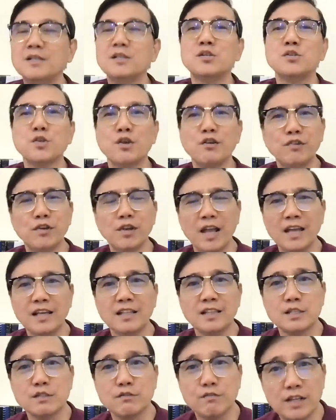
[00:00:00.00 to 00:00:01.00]
So if you like
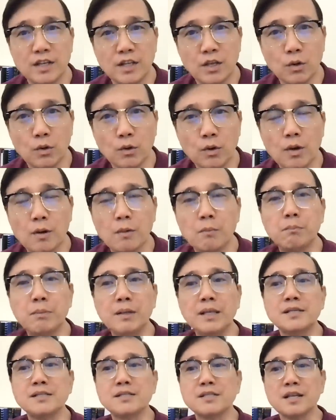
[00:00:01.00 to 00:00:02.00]
this video,
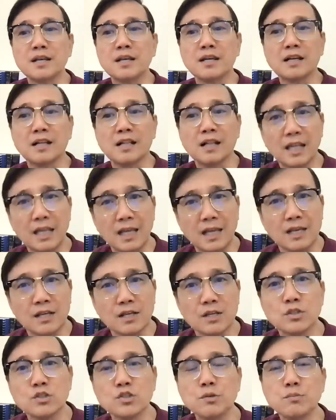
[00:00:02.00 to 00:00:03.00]
please click
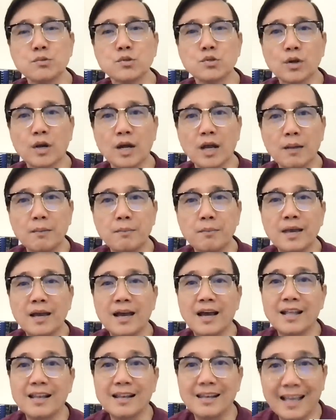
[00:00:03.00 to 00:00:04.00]
subscribe,
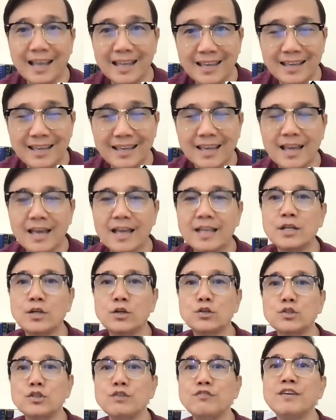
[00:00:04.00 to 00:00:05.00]
like, and the
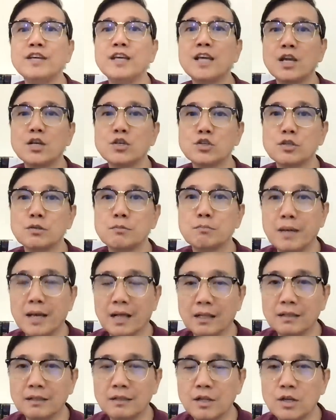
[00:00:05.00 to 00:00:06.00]
notification
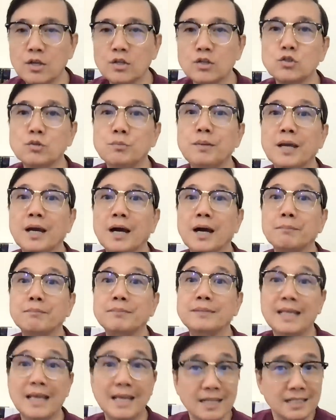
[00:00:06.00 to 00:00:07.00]
bell to be
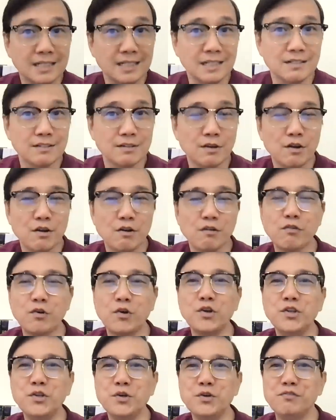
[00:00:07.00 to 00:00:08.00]
updated for
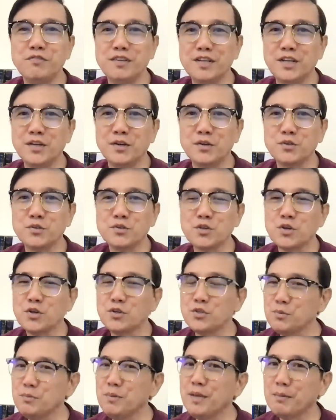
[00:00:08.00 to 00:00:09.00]
new videos
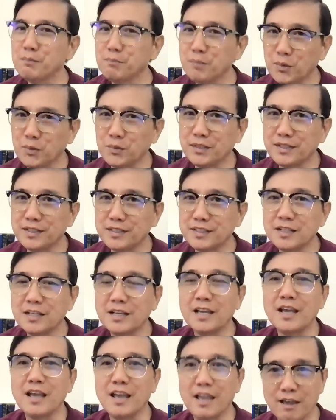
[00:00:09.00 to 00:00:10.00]
to be uploaded
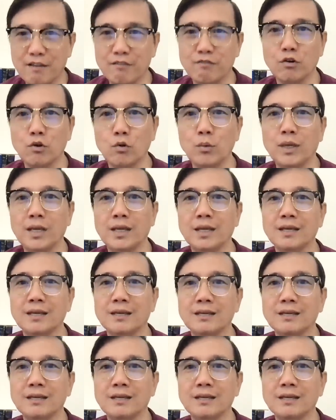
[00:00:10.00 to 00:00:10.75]
every week.